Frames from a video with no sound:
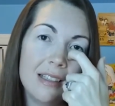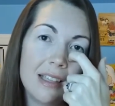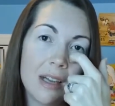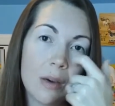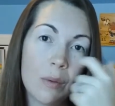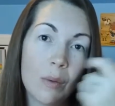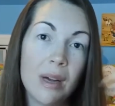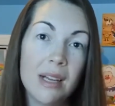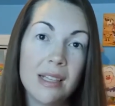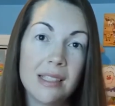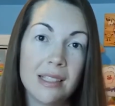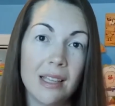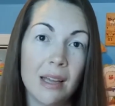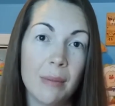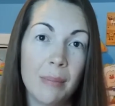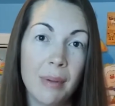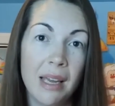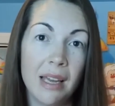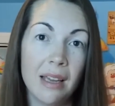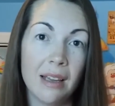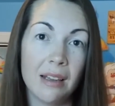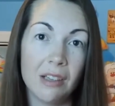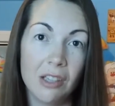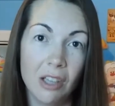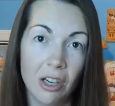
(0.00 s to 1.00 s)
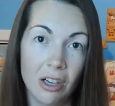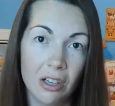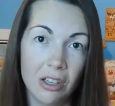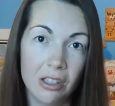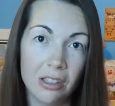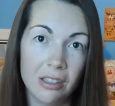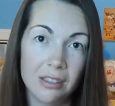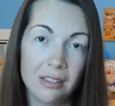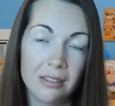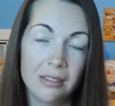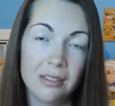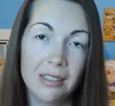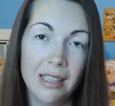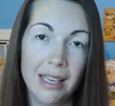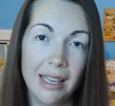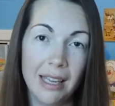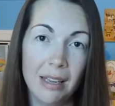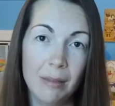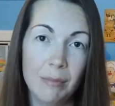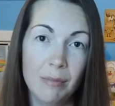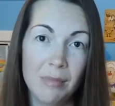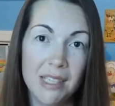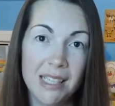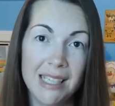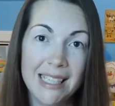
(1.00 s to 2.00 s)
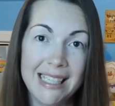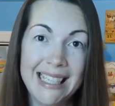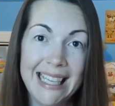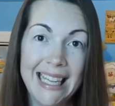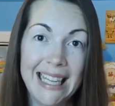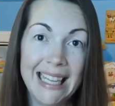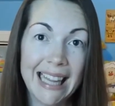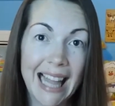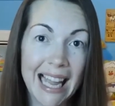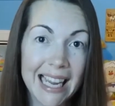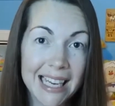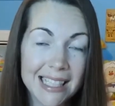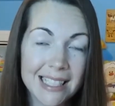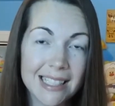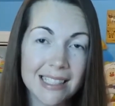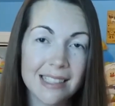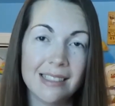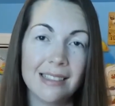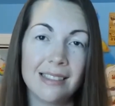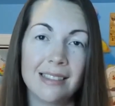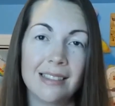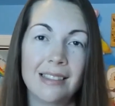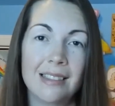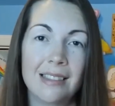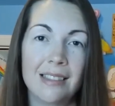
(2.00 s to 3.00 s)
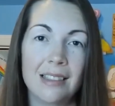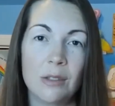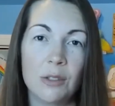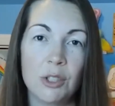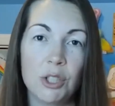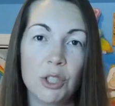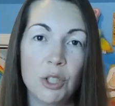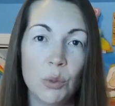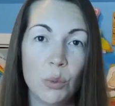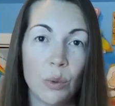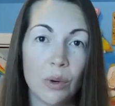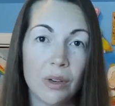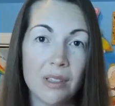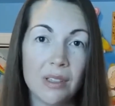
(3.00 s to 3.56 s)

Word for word: there was a pink doll named Deelite. Those two